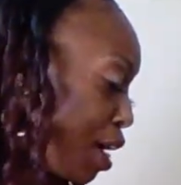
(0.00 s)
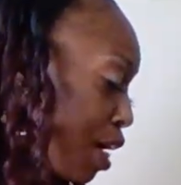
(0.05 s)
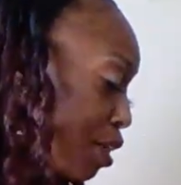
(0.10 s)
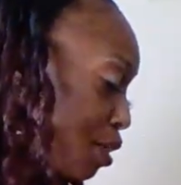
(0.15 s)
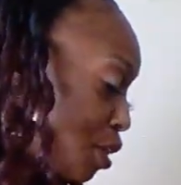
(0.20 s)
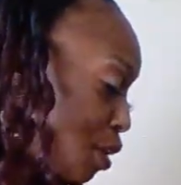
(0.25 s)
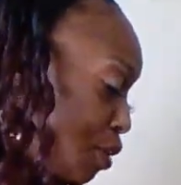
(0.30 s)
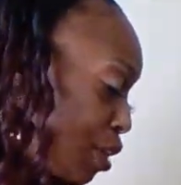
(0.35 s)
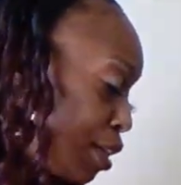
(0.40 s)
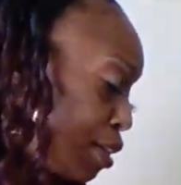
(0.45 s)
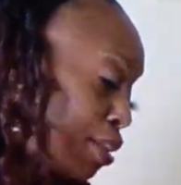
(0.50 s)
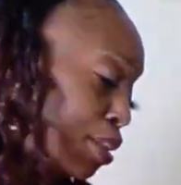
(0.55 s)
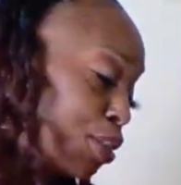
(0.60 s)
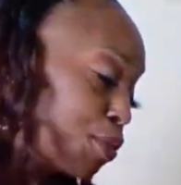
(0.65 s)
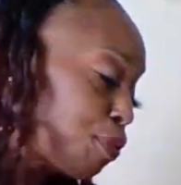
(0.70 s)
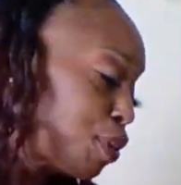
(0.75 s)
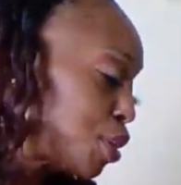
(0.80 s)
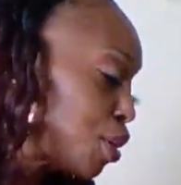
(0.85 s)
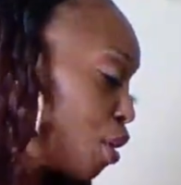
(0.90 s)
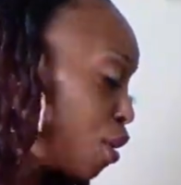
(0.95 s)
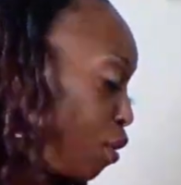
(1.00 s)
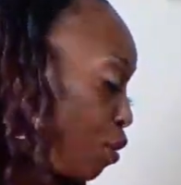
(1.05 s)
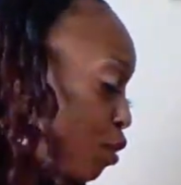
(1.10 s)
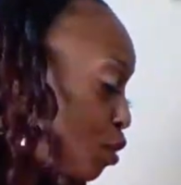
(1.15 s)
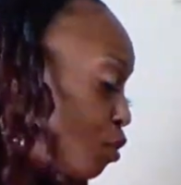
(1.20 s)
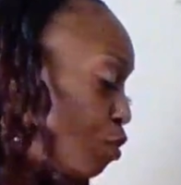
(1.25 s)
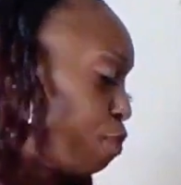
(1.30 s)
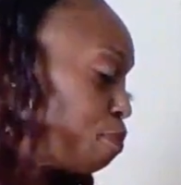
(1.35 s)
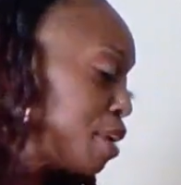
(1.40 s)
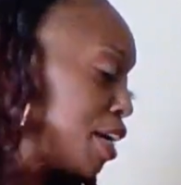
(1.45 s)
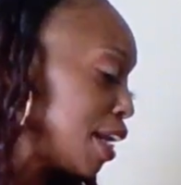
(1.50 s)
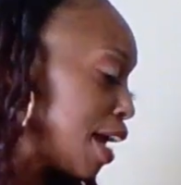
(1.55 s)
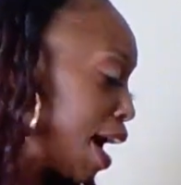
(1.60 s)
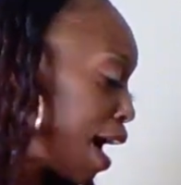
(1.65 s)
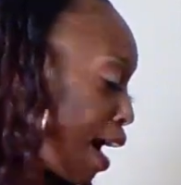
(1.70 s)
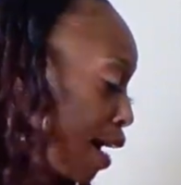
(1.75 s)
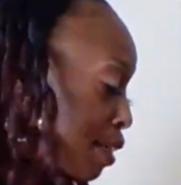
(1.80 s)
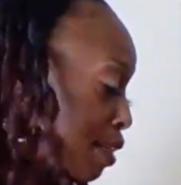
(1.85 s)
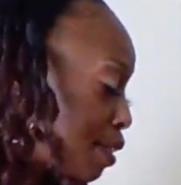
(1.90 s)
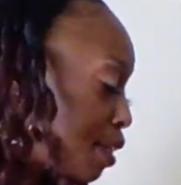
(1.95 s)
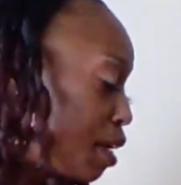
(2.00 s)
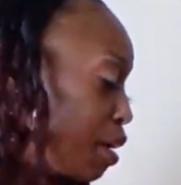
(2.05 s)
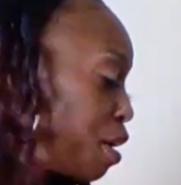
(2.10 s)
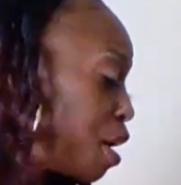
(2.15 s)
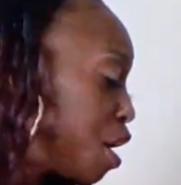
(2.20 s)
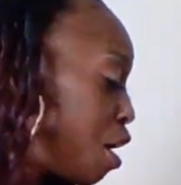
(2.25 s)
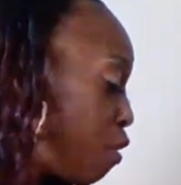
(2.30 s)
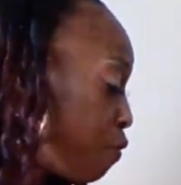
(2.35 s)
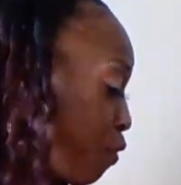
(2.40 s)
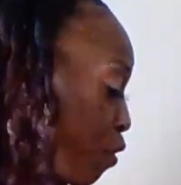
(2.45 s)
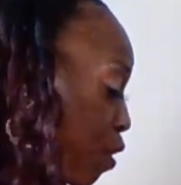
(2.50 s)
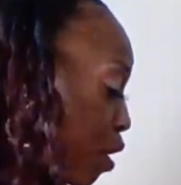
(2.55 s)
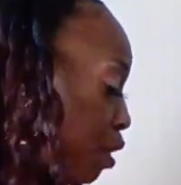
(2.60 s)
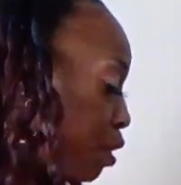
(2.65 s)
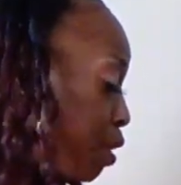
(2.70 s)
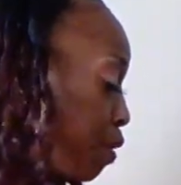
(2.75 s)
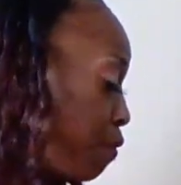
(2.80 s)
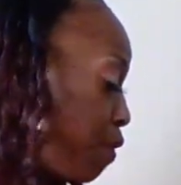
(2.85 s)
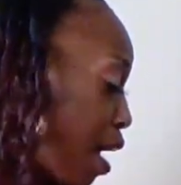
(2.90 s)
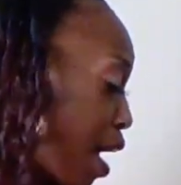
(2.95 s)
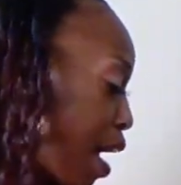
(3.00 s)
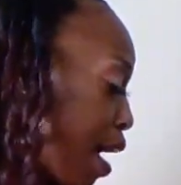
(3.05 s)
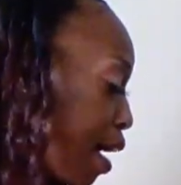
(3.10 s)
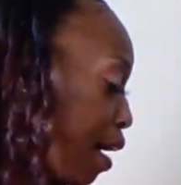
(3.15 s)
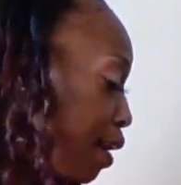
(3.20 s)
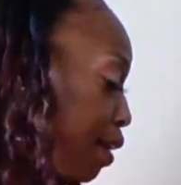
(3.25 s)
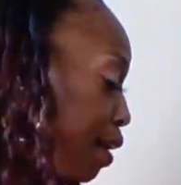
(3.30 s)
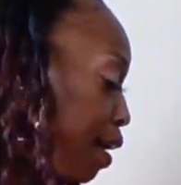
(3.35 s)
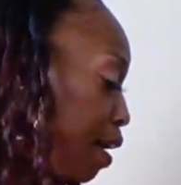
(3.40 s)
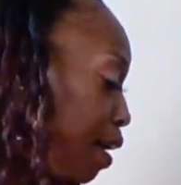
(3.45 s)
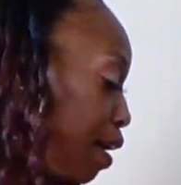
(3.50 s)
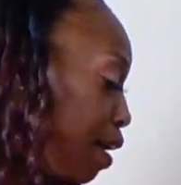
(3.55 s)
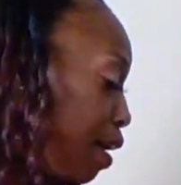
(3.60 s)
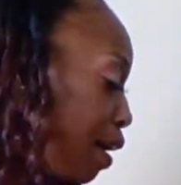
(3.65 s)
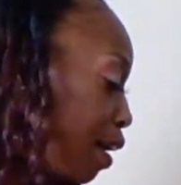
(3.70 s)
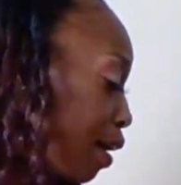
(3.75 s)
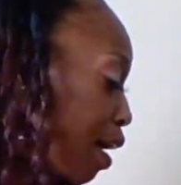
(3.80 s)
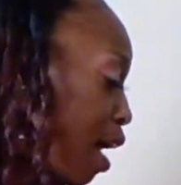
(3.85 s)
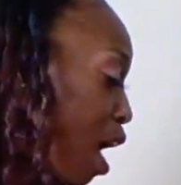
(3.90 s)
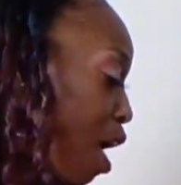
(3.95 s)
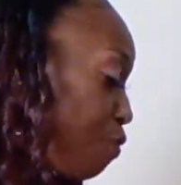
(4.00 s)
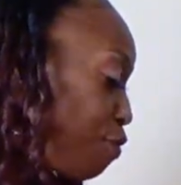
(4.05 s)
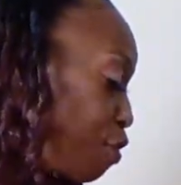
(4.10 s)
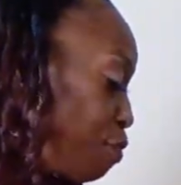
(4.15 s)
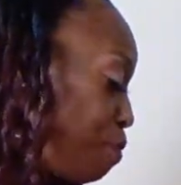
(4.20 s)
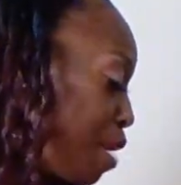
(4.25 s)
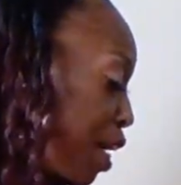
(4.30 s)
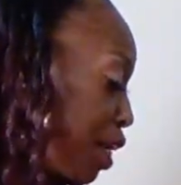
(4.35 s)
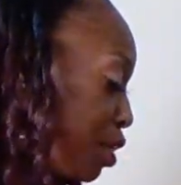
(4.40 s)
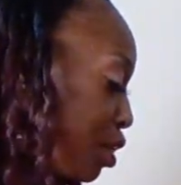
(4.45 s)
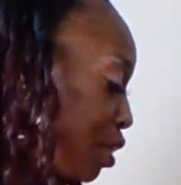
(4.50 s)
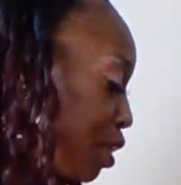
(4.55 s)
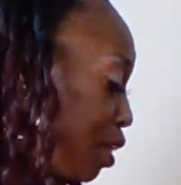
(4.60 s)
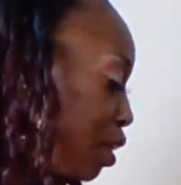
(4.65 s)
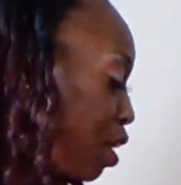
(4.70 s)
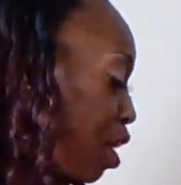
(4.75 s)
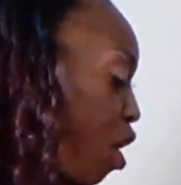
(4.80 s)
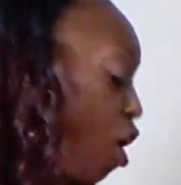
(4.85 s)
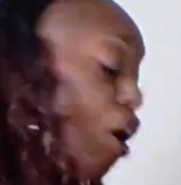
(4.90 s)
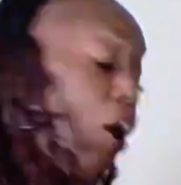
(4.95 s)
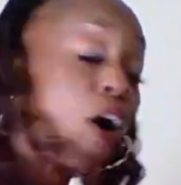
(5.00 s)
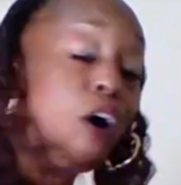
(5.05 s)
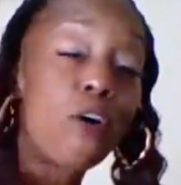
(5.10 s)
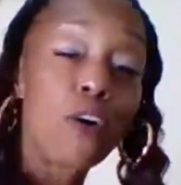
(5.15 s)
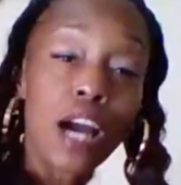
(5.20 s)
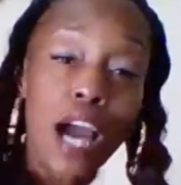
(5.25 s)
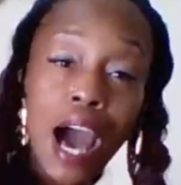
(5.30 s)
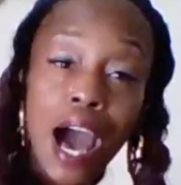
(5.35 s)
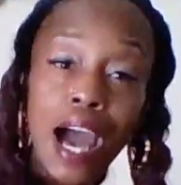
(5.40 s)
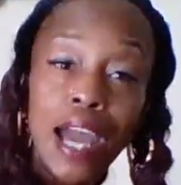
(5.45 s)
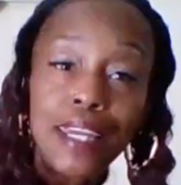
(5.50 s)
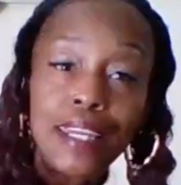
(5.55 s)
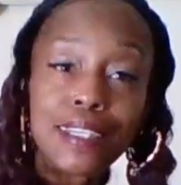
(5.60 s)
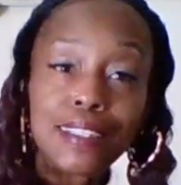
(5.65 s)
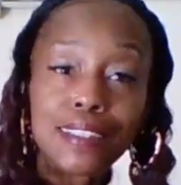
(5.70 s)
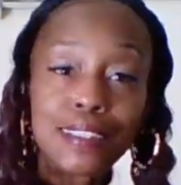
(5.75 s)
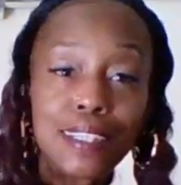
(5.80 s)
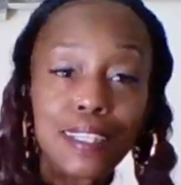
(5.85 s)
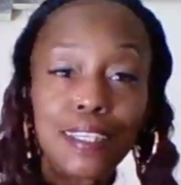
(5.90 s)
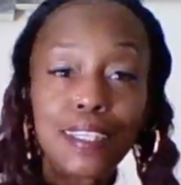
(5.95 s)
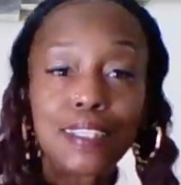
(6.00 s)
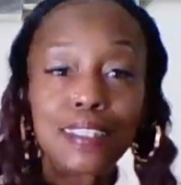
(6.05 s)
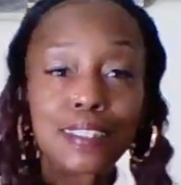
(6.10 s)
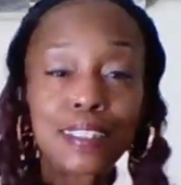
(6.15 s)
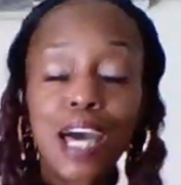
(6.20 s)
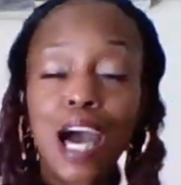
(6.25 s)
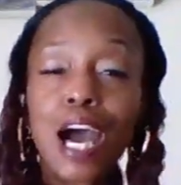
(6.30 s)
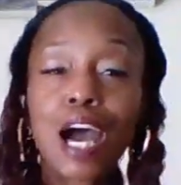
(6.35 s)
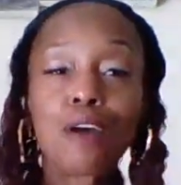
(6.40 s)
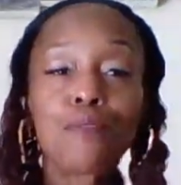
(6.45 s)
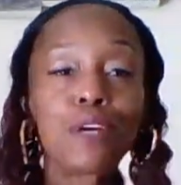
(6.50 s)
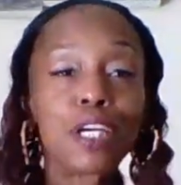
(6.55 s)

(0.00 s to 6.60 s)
So this is for those who've been asking for divine confirmation on guidance in this time.